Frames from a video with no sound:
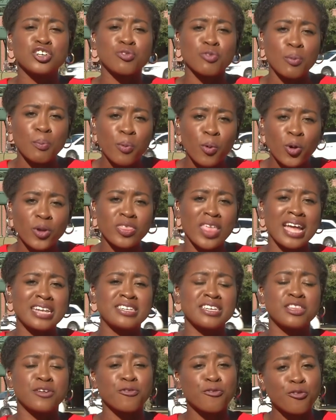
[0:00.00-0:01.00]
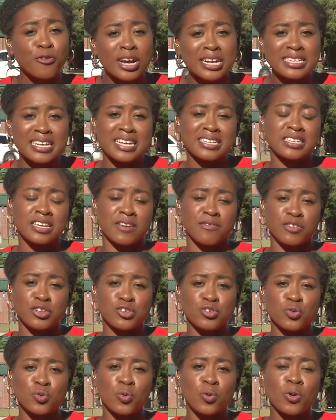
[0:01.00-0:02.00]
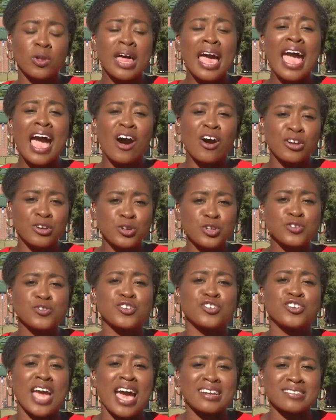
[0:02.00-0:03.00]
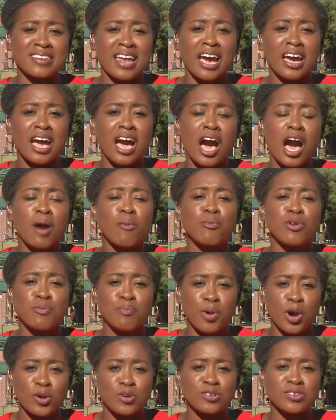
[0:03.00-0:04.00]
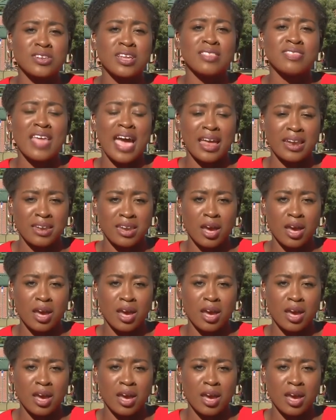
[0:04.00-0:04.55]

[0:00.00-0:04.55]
to report that to the front desk of the school. On news4jax.com, we posted that